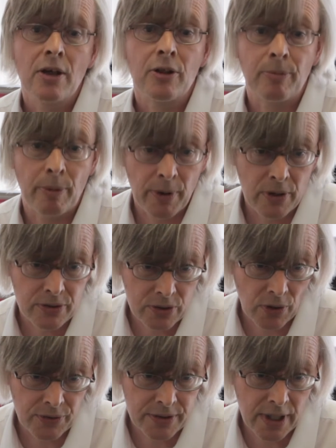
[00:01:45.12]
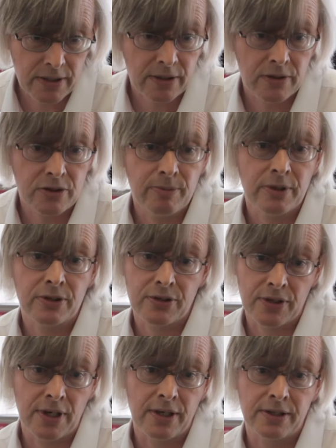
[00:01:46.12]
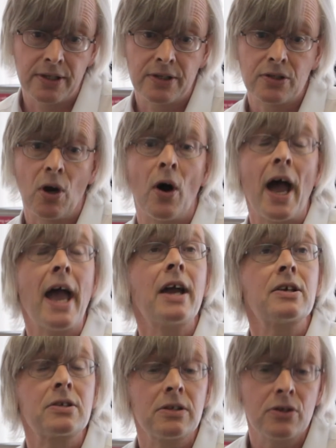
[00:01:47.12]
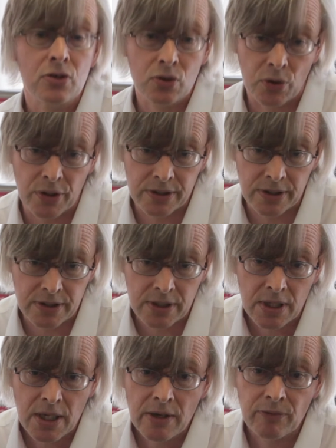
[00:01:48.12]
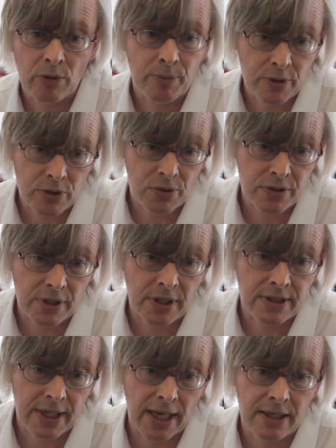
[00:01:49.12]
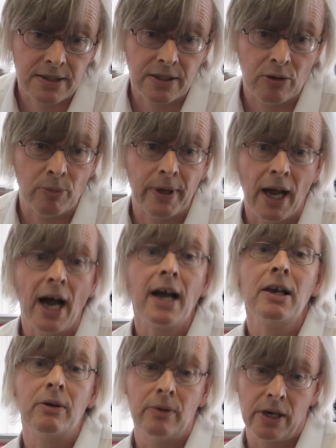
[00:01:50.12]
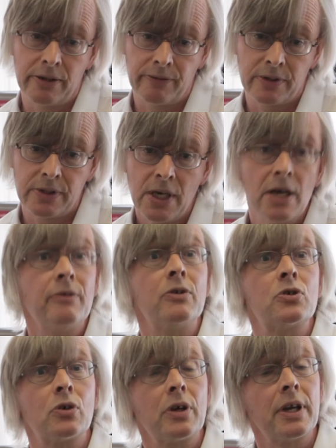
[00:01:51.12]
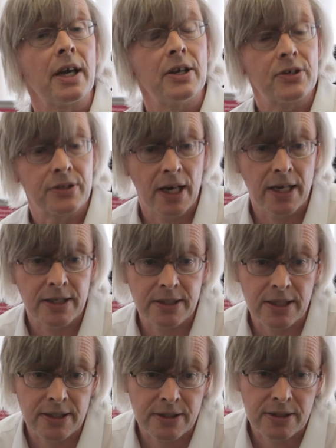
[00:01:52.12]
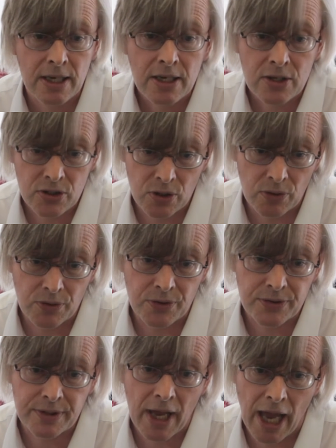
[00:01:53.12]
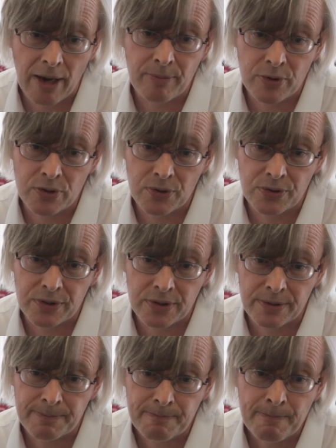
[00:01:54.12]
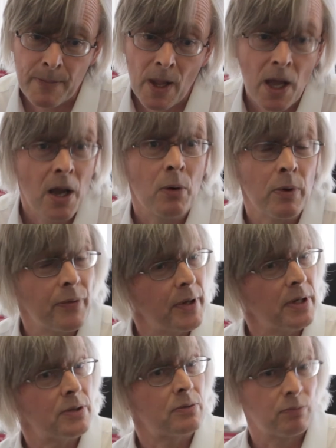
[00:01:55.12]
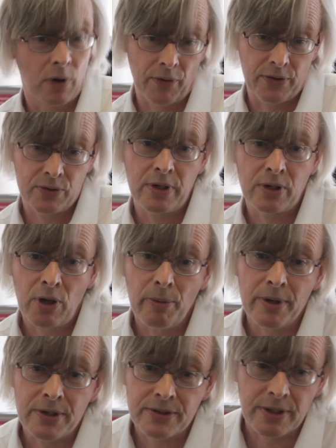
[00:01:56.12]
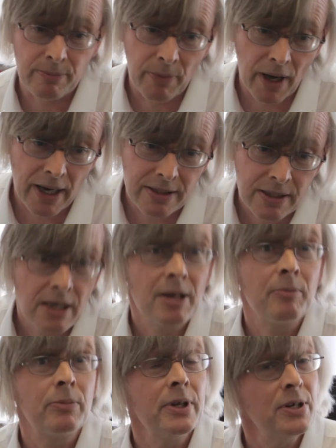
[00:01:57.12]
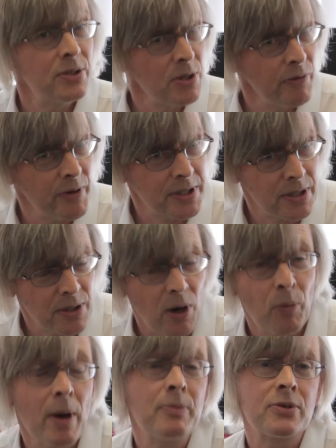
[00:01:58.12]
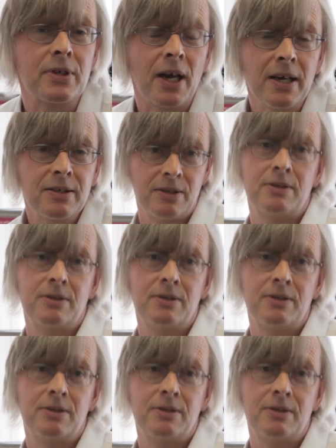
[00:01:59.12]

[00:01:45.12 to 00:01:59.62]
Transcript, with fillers: The proposed content of contributing scientists are excellent choices for producing a text that will be highly relevant for sugarcane scientists, students, and producers. With these rather sweet comments in mind, please do visit our website